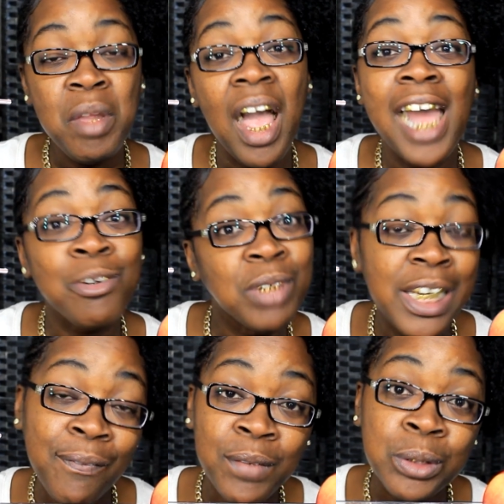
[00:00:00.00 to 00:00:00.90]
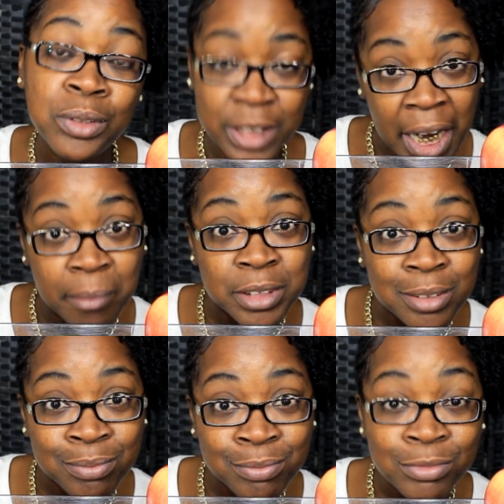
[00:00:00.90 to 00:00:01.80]
I don't get food
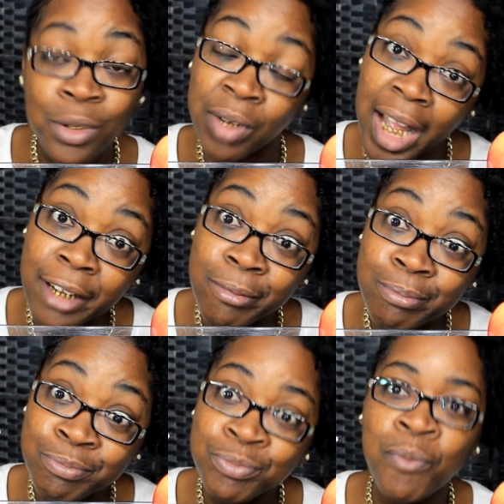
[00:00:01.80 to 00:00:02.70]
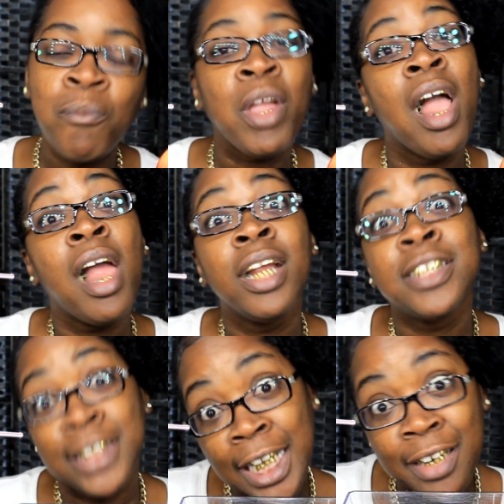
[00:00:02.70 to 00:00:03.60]
stamps. Okay.
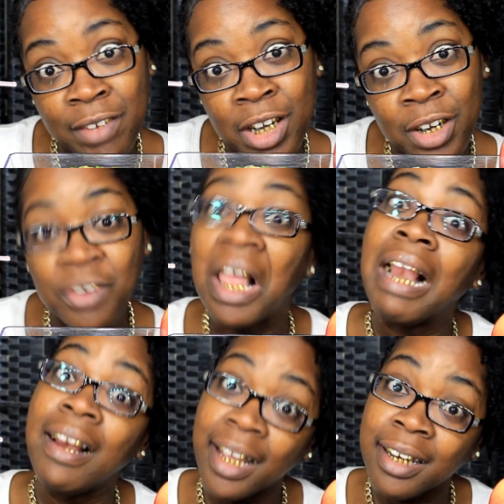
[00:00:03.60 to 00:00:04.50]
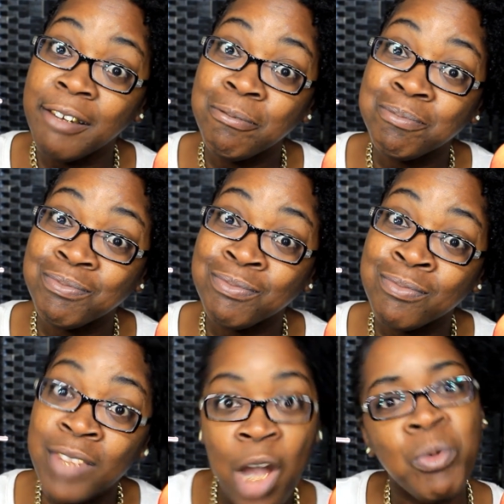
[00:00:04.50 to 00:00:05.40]
Second of all, lady,
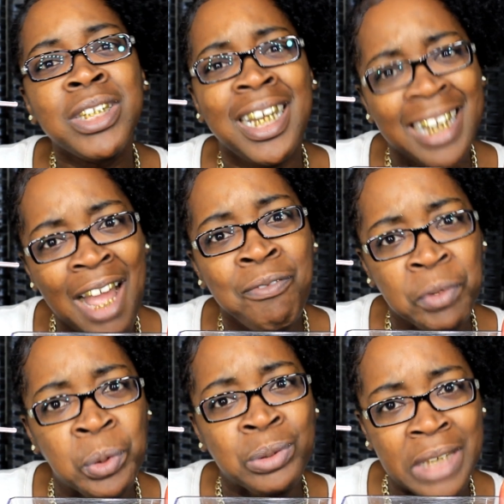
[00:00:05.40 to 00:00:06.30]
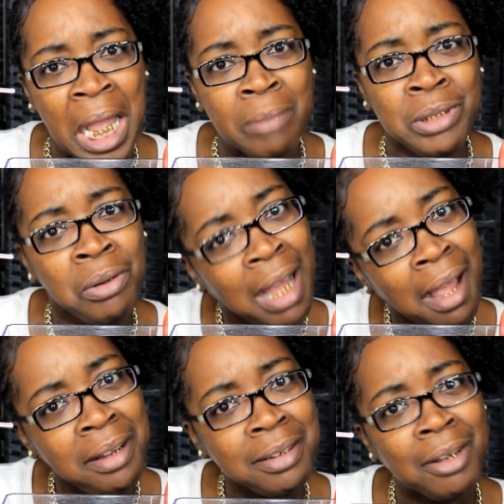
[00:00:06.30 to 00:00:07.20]
I wish I got food stamps.
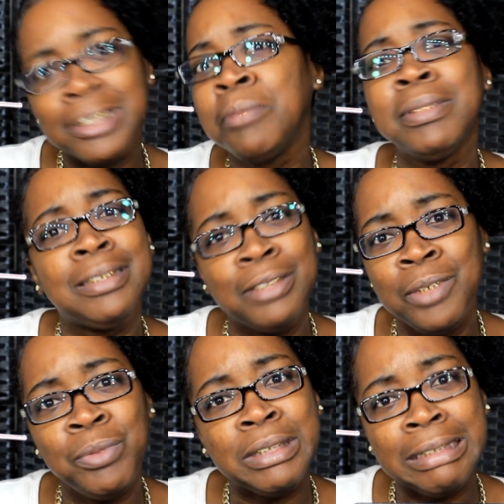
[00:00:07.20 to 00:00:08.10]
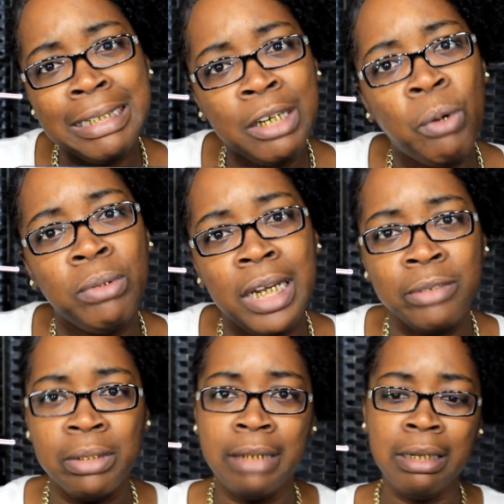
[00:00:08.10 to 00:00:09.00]
Okay, cause them was the good old
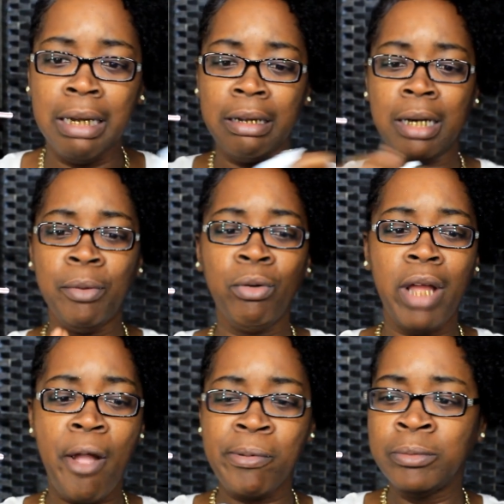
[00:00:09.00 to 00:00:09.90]
days when I did get them. Okay.